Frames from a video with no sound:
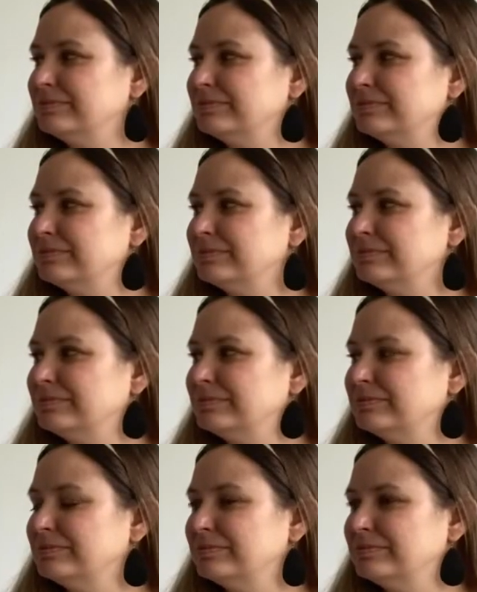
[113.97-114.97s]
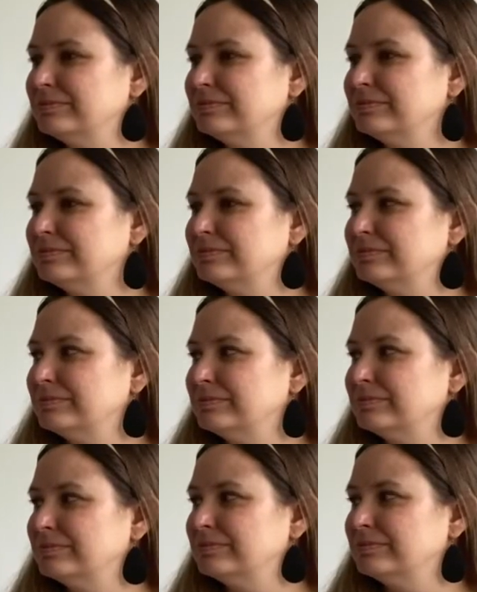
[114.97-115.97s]

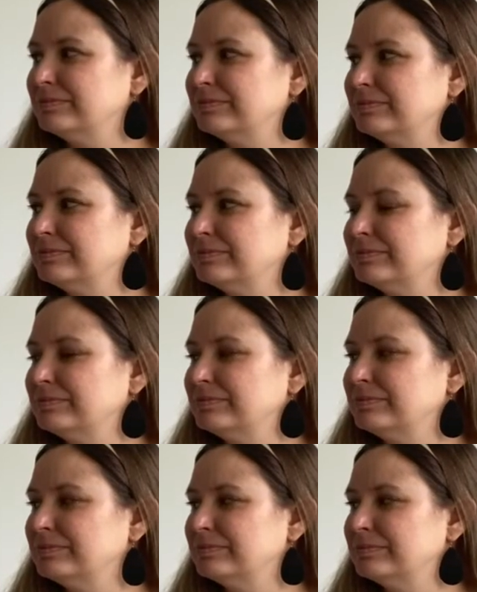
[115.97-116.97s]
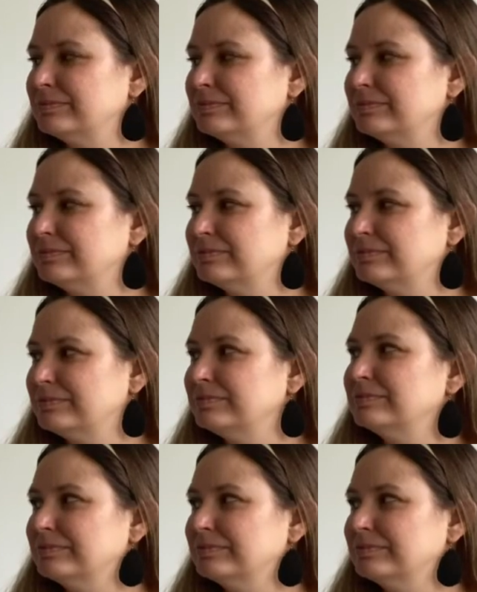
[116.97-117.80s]
(not speaking)